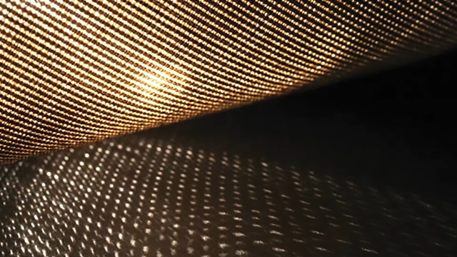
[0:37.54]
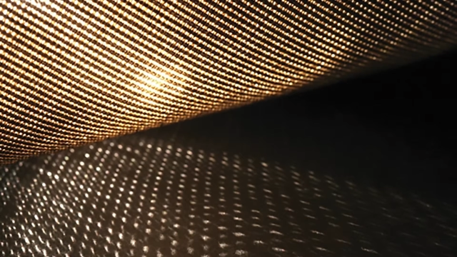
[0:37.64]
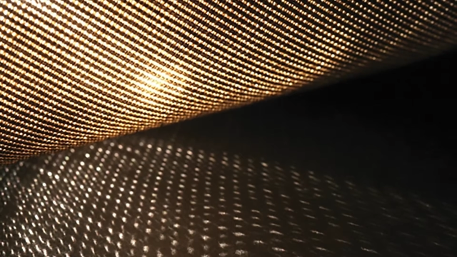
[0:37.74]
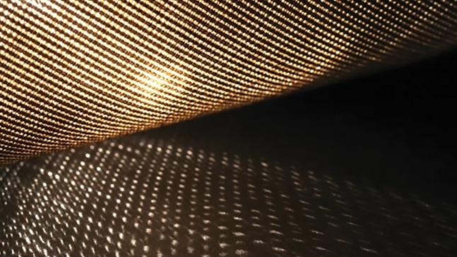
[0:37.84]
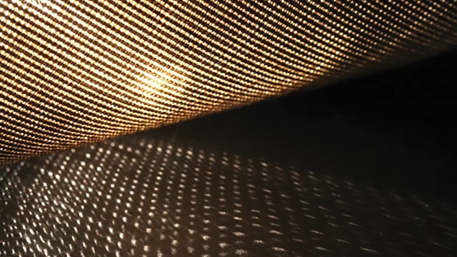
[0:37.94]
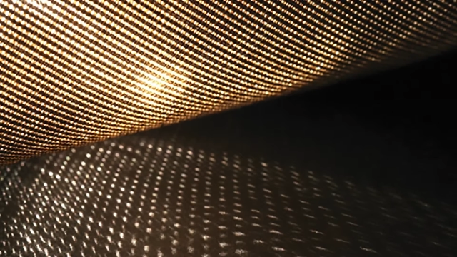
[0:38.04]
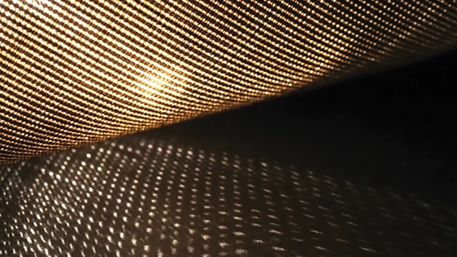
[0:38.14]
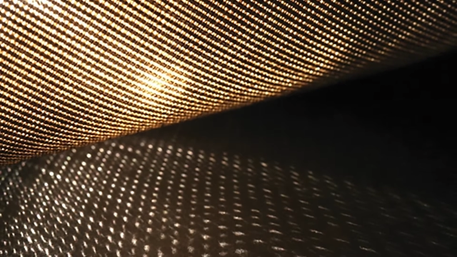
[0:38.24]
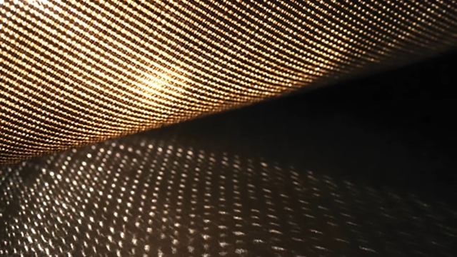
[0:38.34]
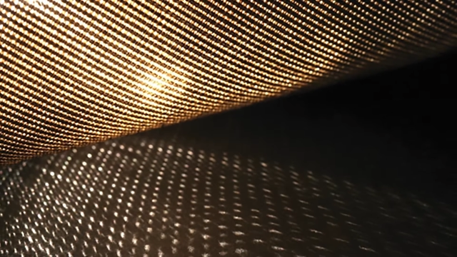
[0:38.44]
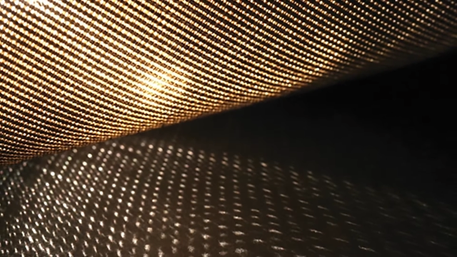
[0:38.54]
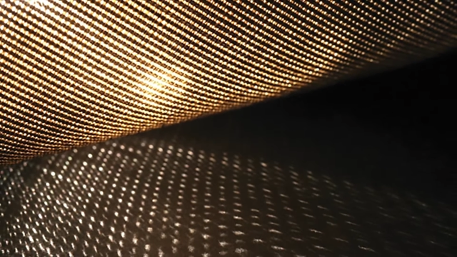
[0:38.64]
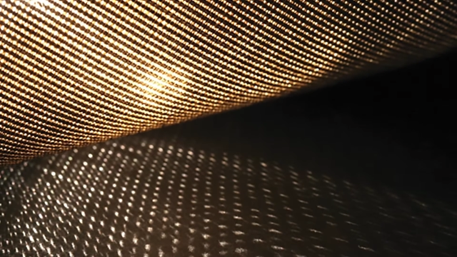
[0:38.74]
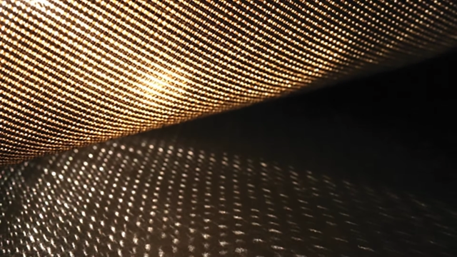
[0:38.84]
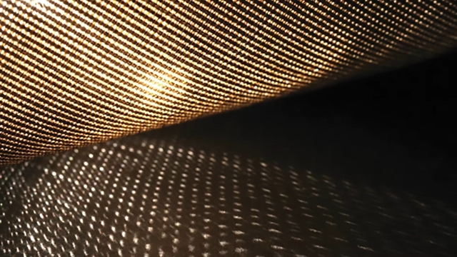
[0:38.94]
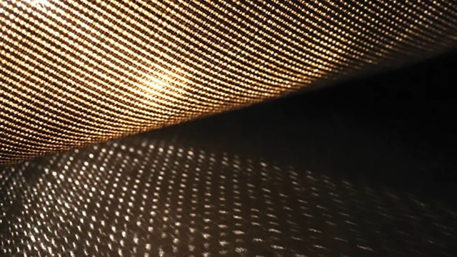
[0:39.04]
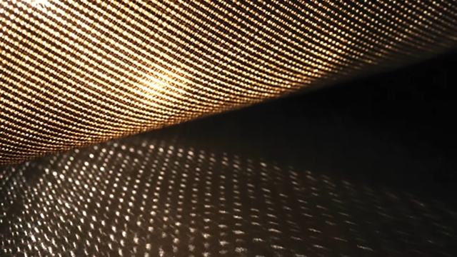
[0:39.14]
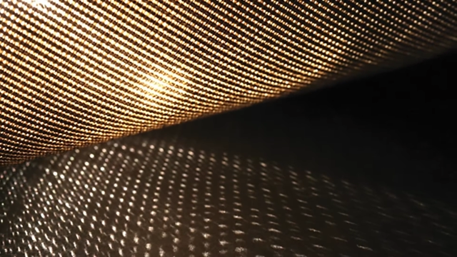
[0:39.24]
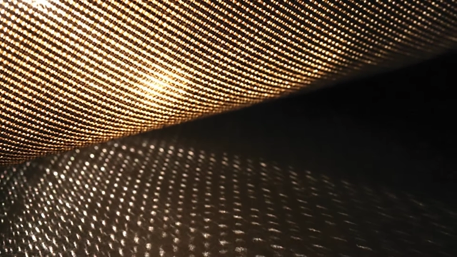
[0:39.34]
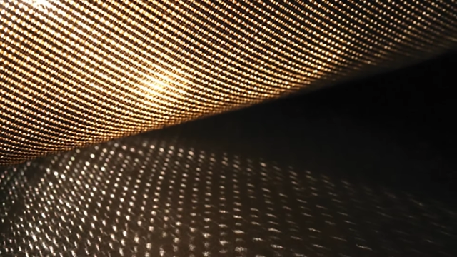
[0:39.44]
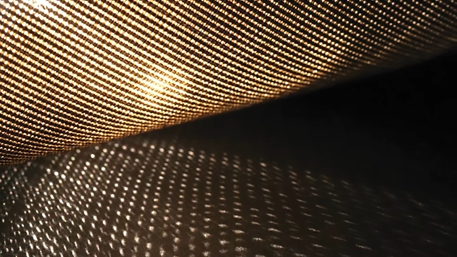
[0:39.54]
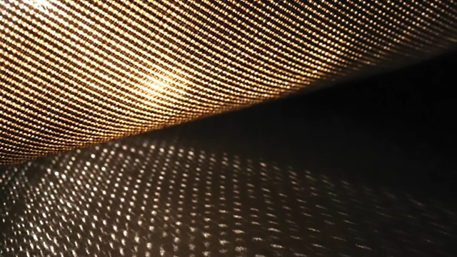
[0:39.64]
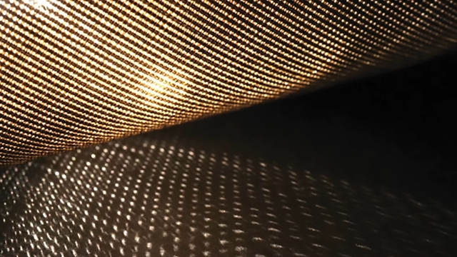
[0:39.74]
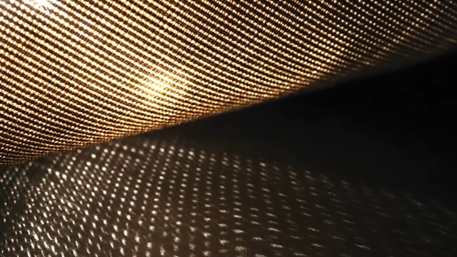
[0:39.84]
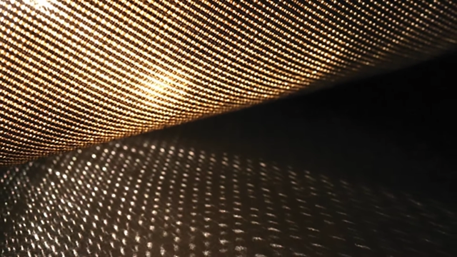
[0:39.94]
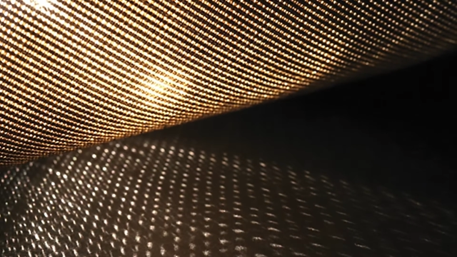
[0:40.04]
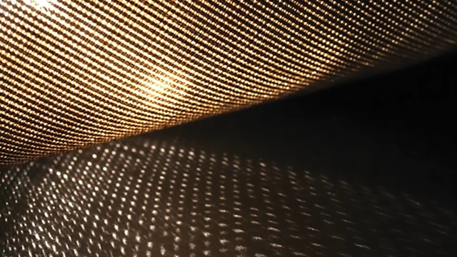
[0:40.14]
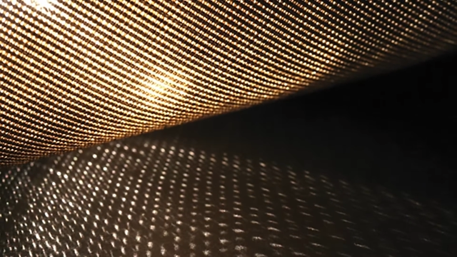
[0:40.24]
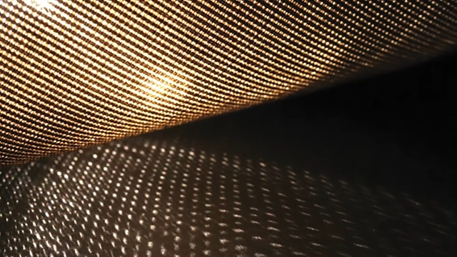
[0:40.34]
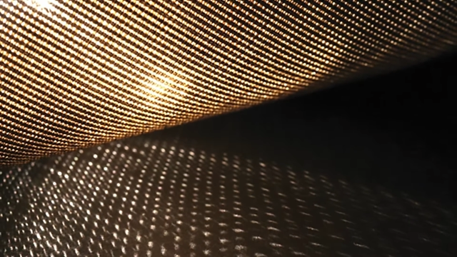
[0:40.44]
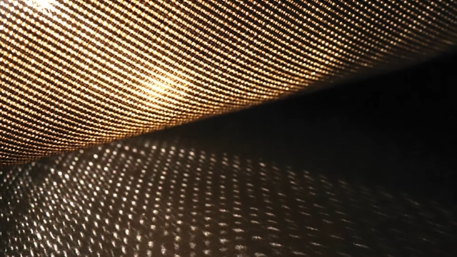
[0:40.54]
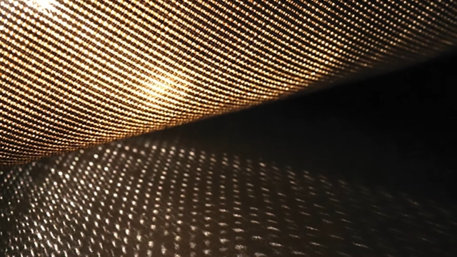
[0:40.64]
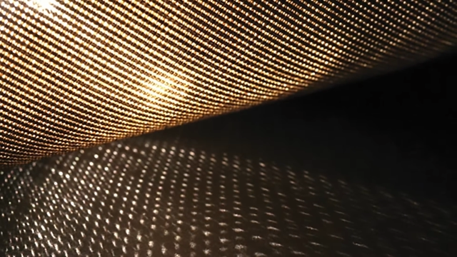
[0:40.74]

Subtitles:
Nobody's mouth can be seen.